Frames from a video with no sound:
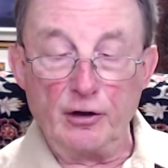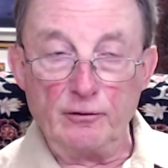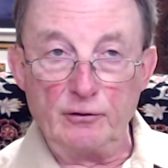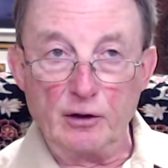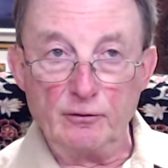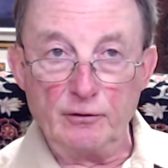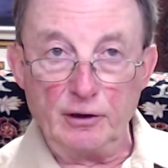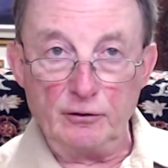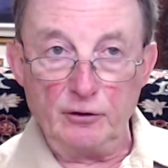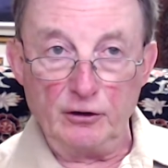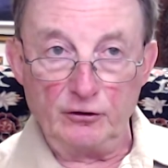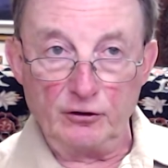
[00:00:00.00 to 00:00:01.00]
done very
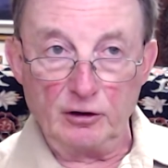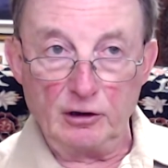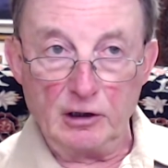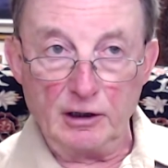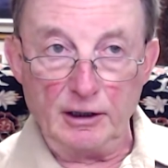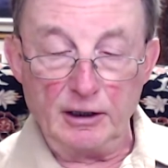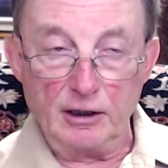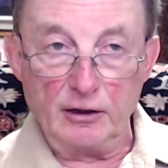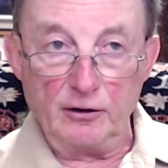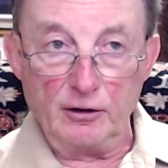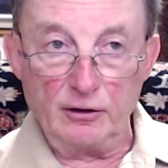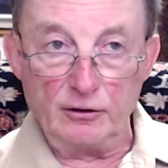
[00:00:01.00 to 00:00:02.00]
recently and
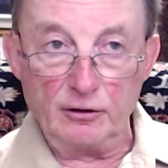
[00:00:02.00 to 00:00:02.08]
that